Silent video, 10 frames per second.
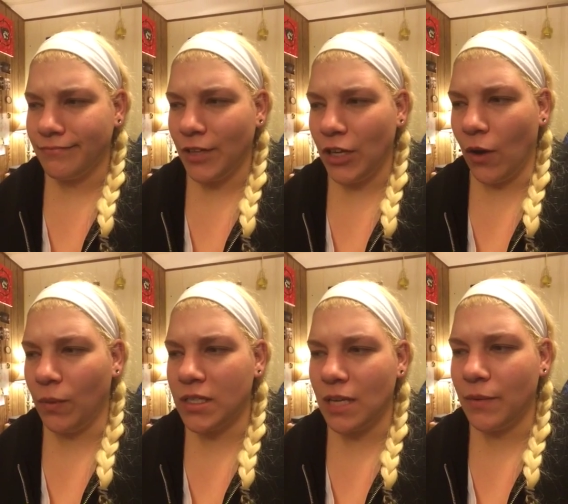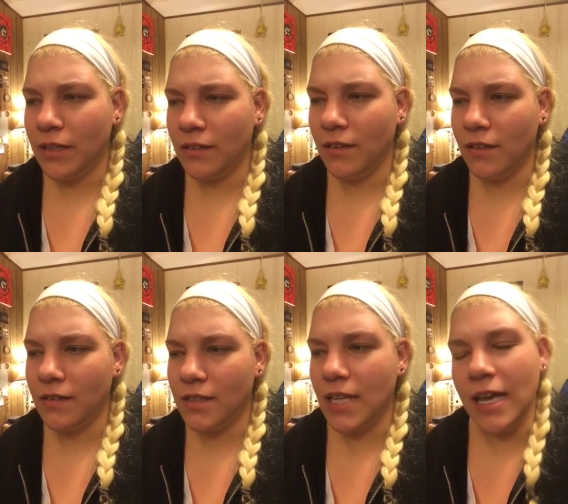you know, when someone
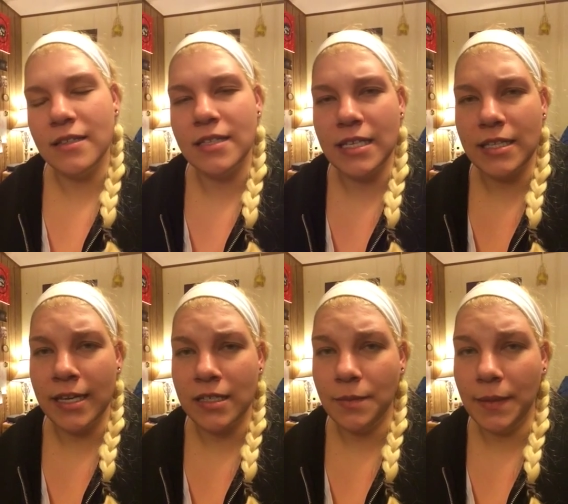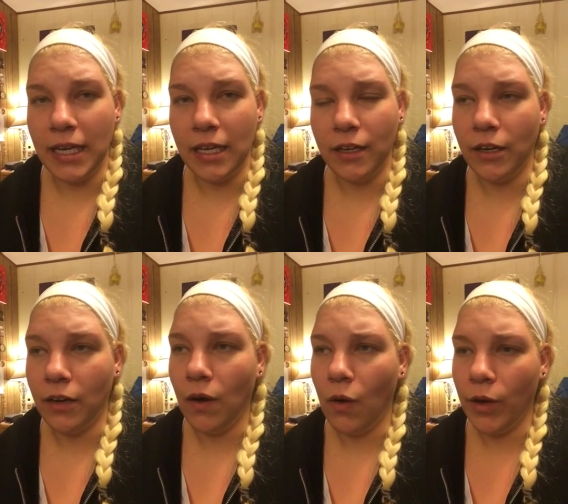says these things to me, you
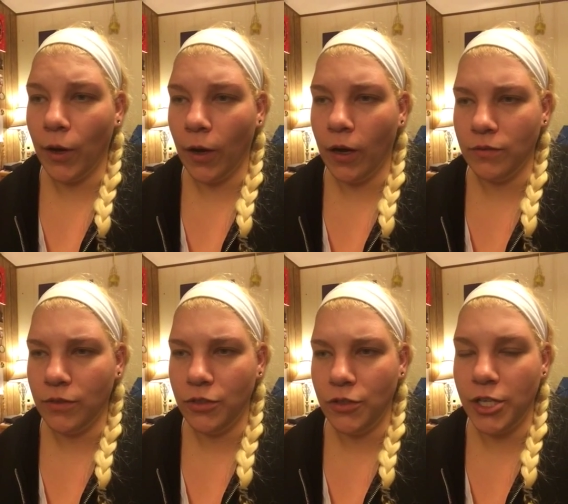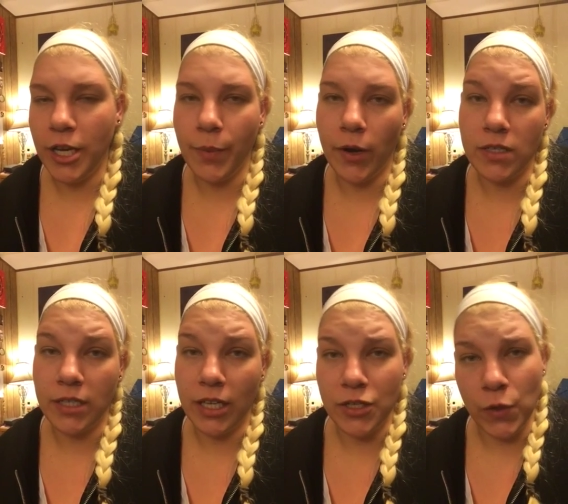know, oh, you're a shitty
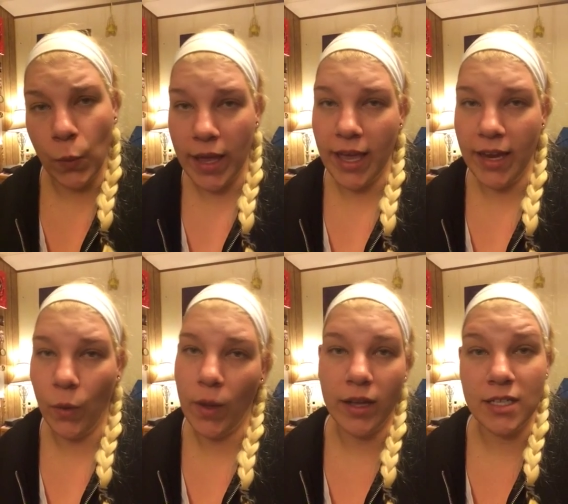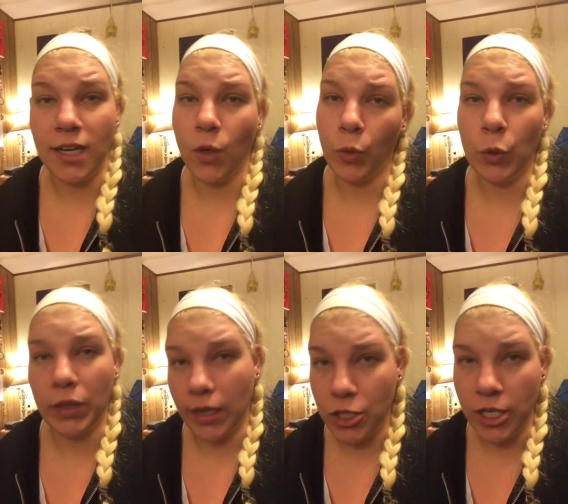person because you're Wiccan and Wicca is not a real
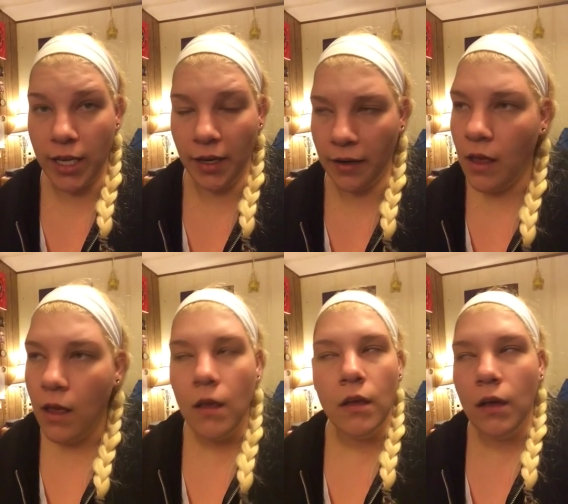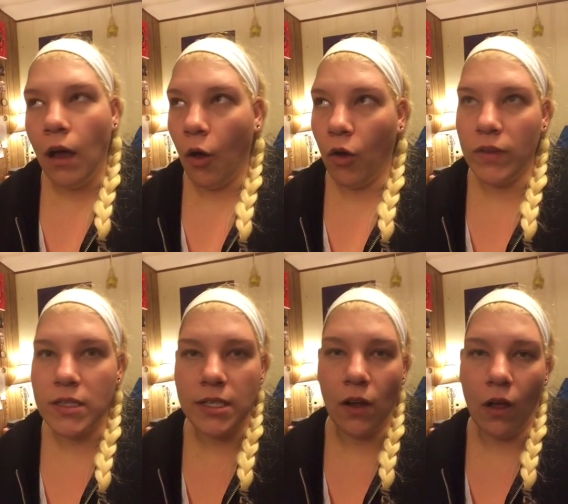religion and all
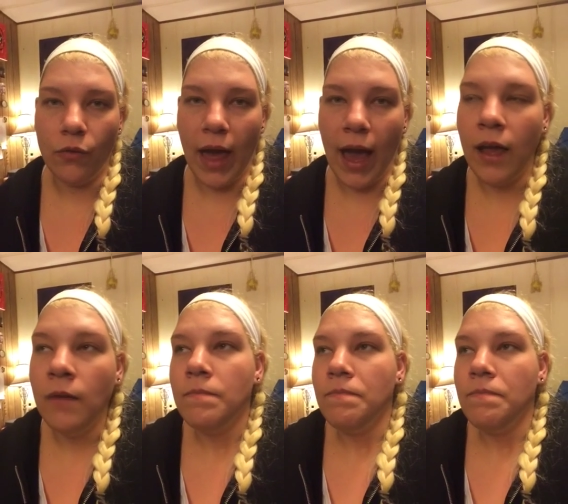this and all that.